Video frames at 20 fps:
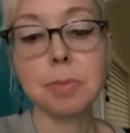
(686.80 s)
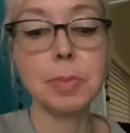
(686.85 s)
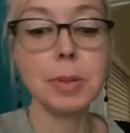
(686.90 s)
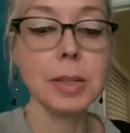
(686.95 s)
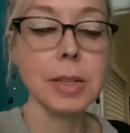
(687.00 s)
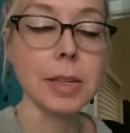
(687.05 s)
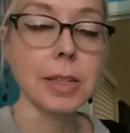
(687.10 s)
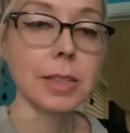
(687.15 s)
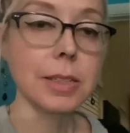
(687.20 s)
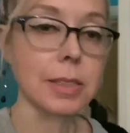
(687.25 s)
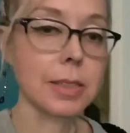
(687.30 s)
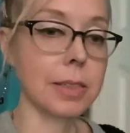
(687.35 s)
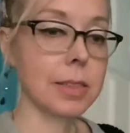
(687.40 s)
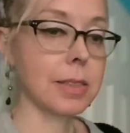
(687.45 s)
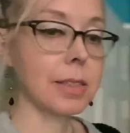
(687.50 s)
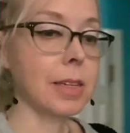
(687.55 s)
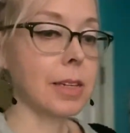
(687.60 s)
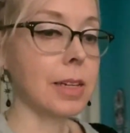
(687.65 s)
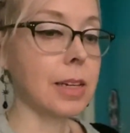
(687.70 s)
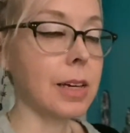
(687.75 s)
because
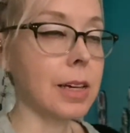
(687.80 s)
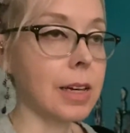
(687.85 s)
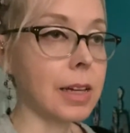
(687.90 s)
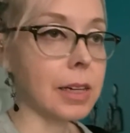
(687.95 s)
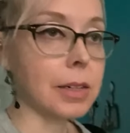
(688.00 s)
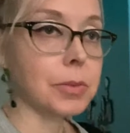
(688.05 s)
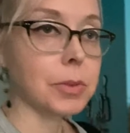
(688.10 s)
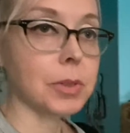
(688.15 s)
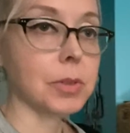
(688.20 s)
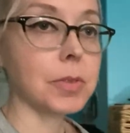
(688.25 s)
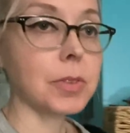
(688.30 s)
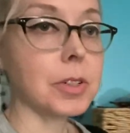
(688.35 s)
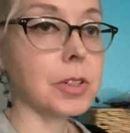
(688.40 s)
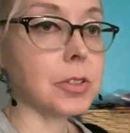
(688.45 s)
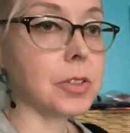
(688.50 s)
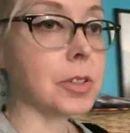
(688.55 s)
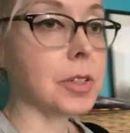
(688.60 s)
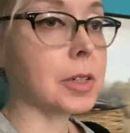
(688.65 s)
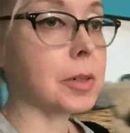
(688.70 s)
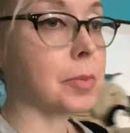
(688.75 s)
I was
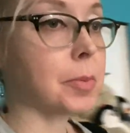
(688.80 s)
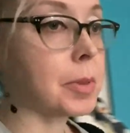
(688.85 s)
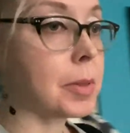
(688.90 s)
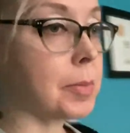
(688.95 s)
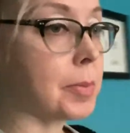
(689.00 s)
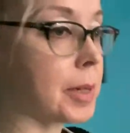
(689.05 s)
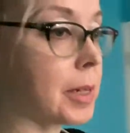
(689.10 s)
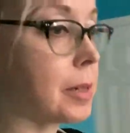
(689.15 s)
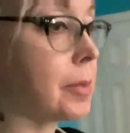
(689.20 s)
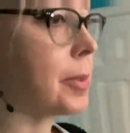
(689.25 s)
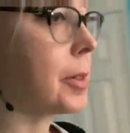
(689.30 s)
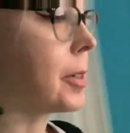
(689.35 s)
finishing up some Animal